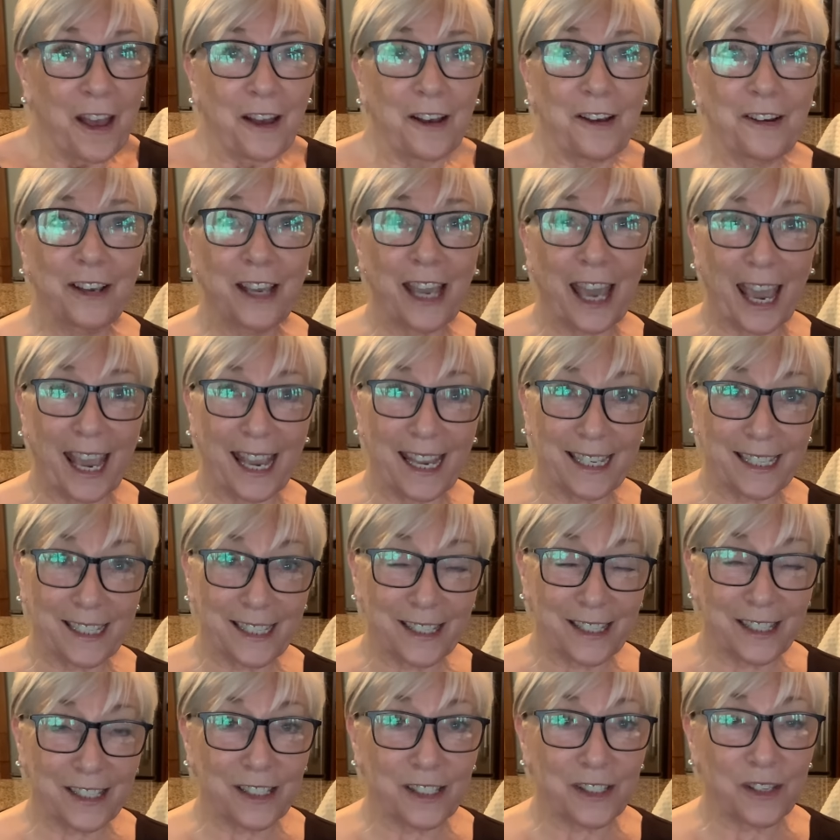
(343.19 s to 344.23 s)
Okay,
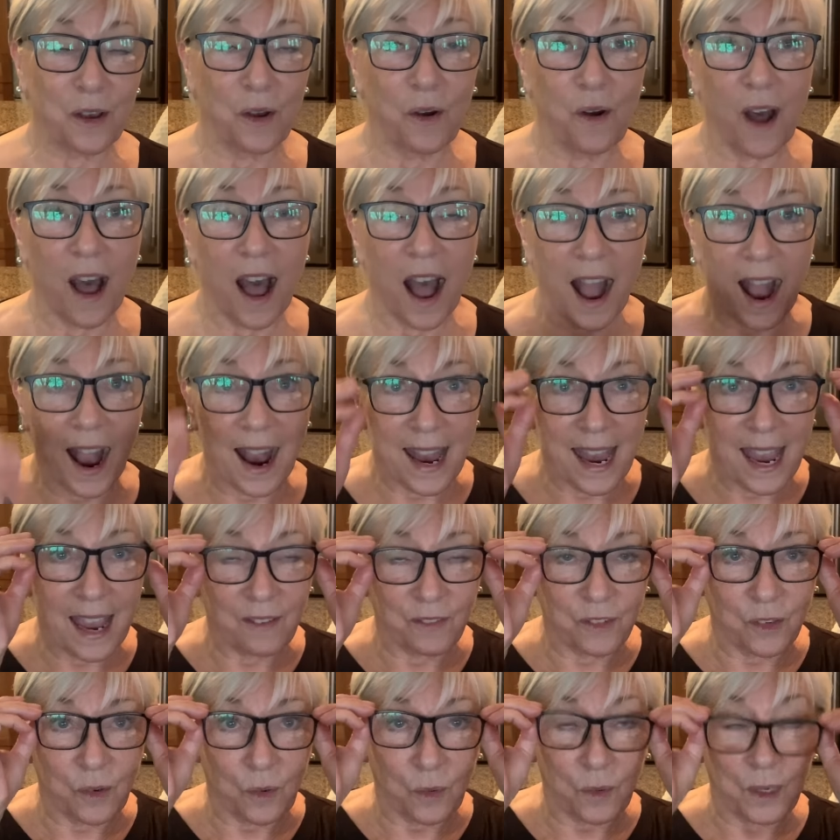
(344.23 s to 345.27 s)
so I
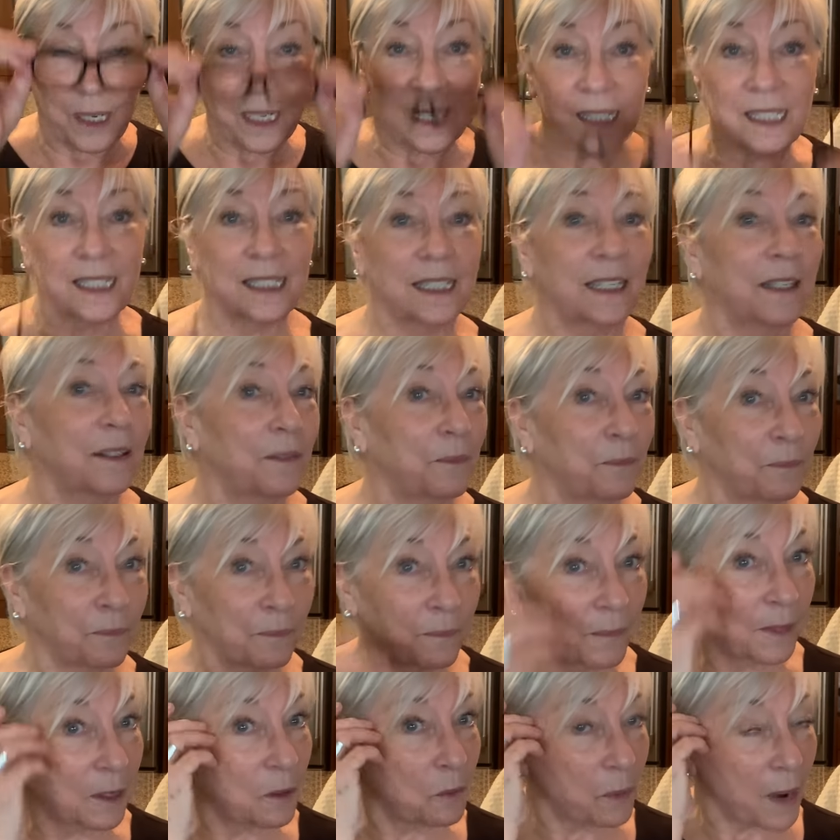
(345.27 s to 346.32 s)
have noticed,
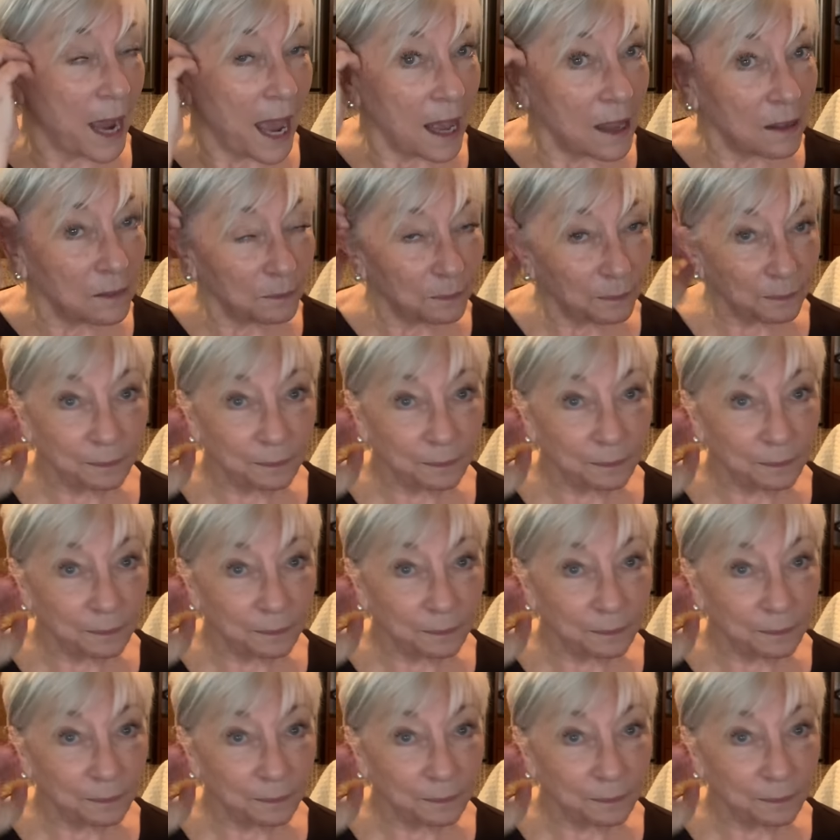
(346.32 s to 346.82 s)
well,